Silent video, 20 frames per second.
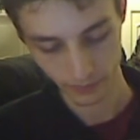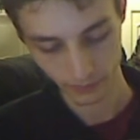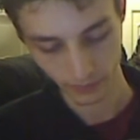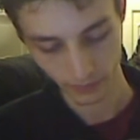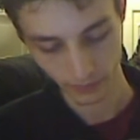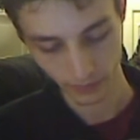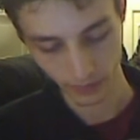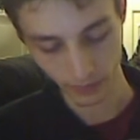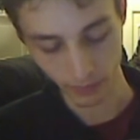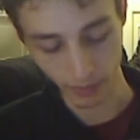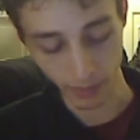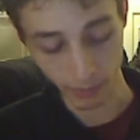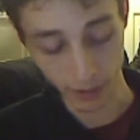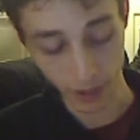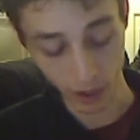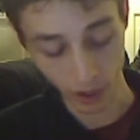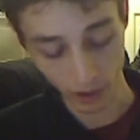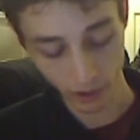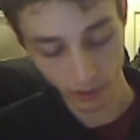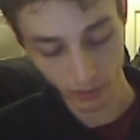It may be
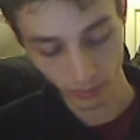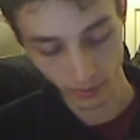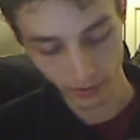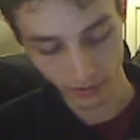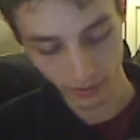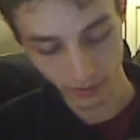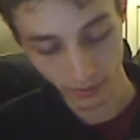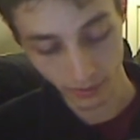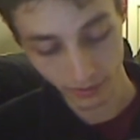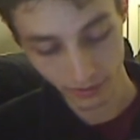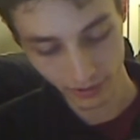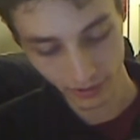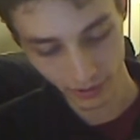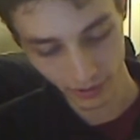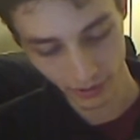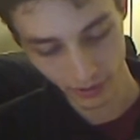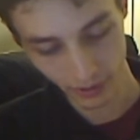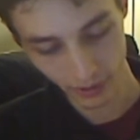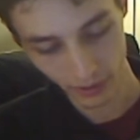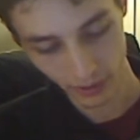arduous to
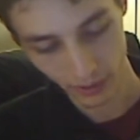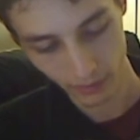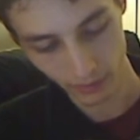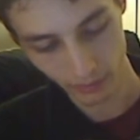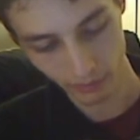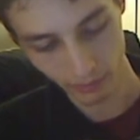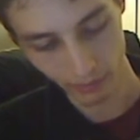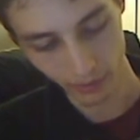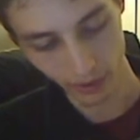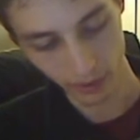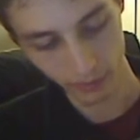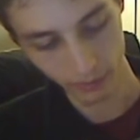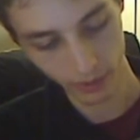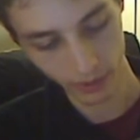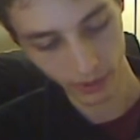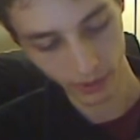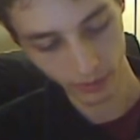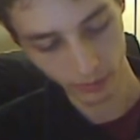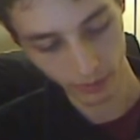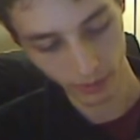discern from far
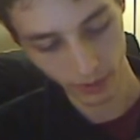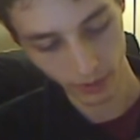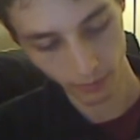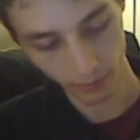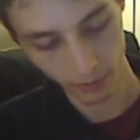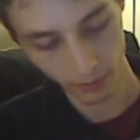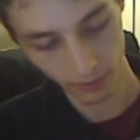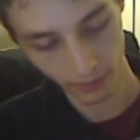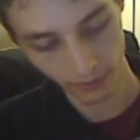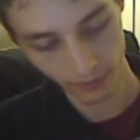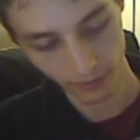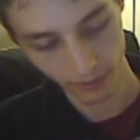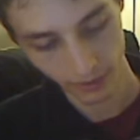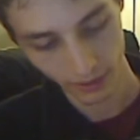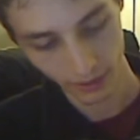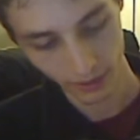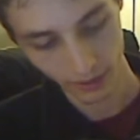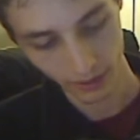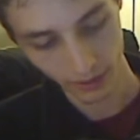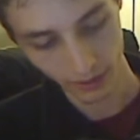away, but up close
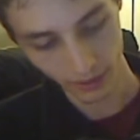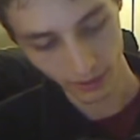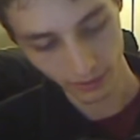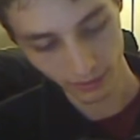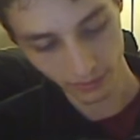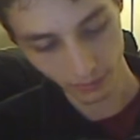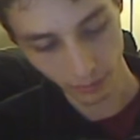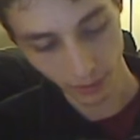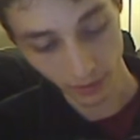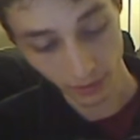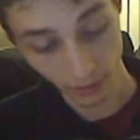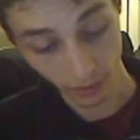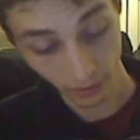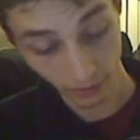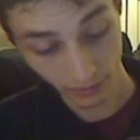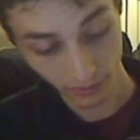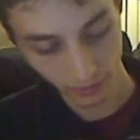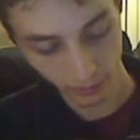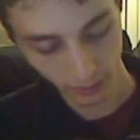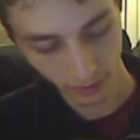it's a bit
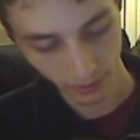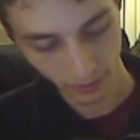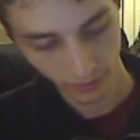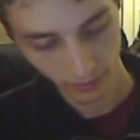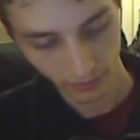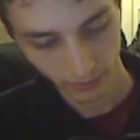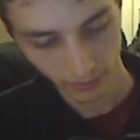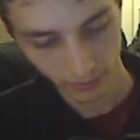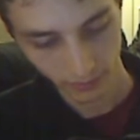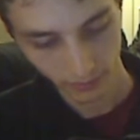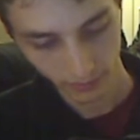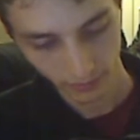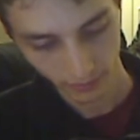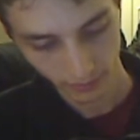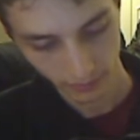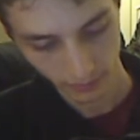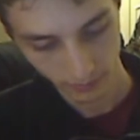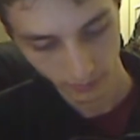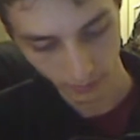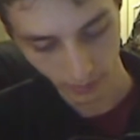noticeable.
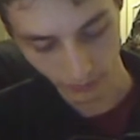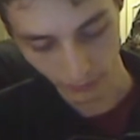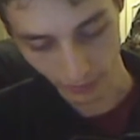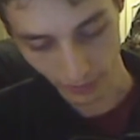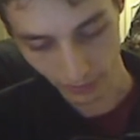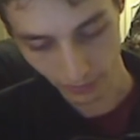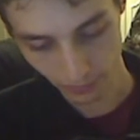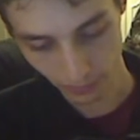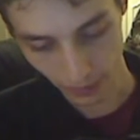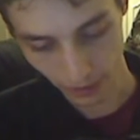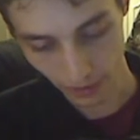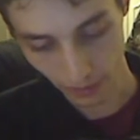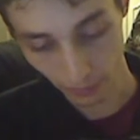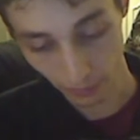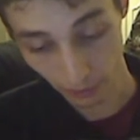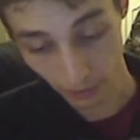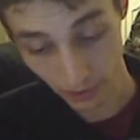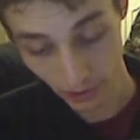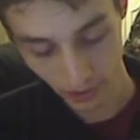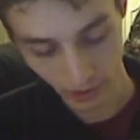But if I display them on
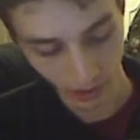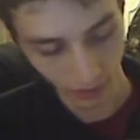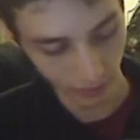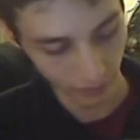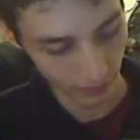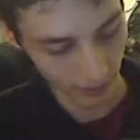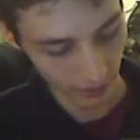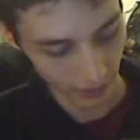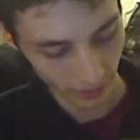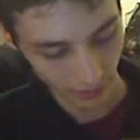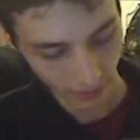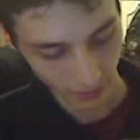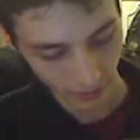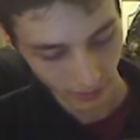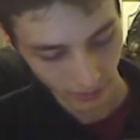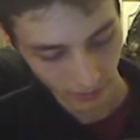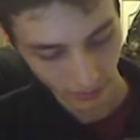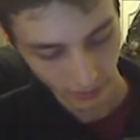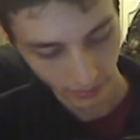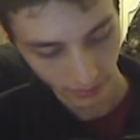my shelf,
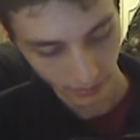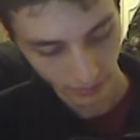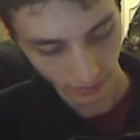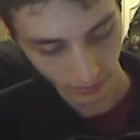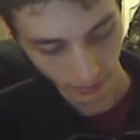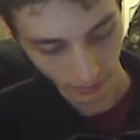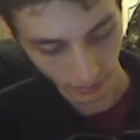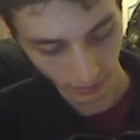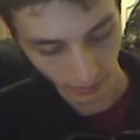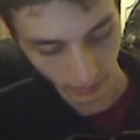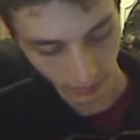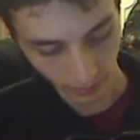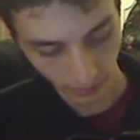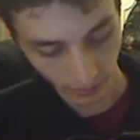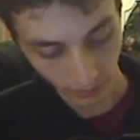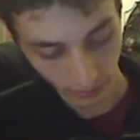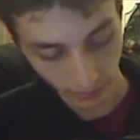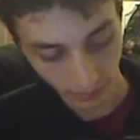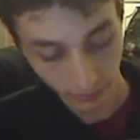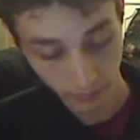I'll
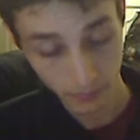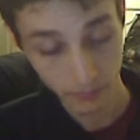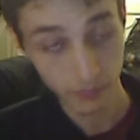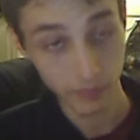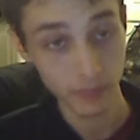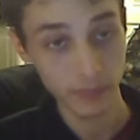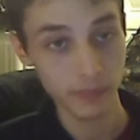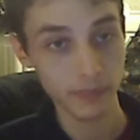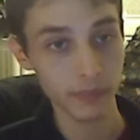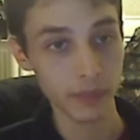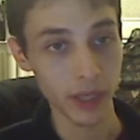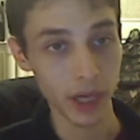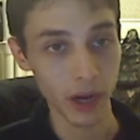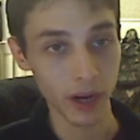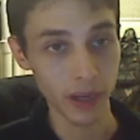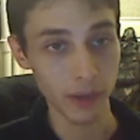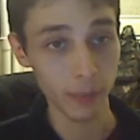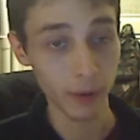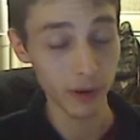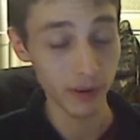likely be
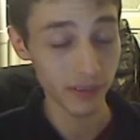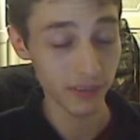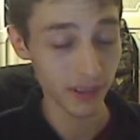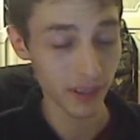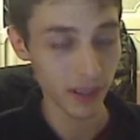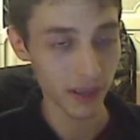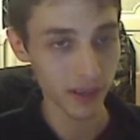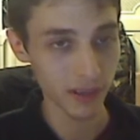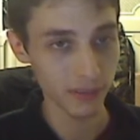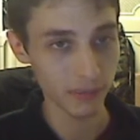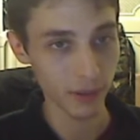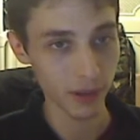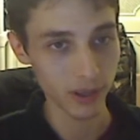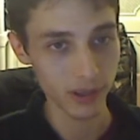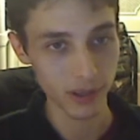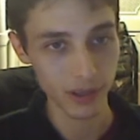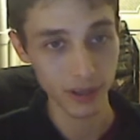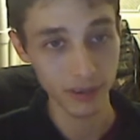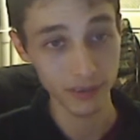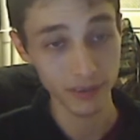unable to see it,
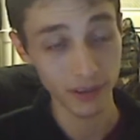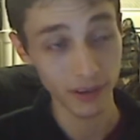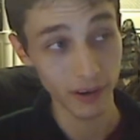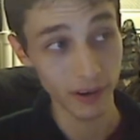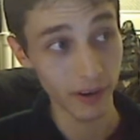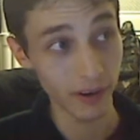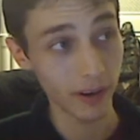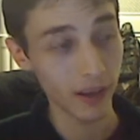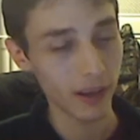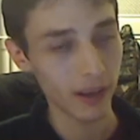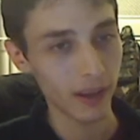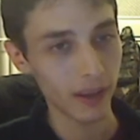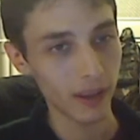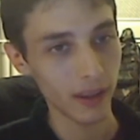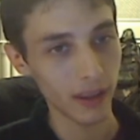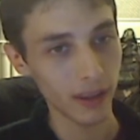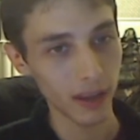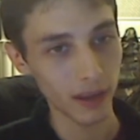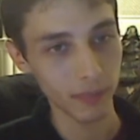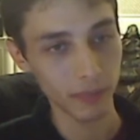especially considering
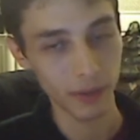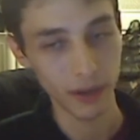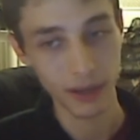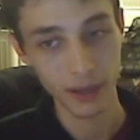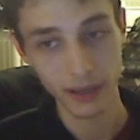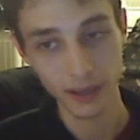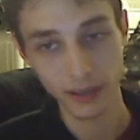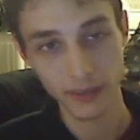that my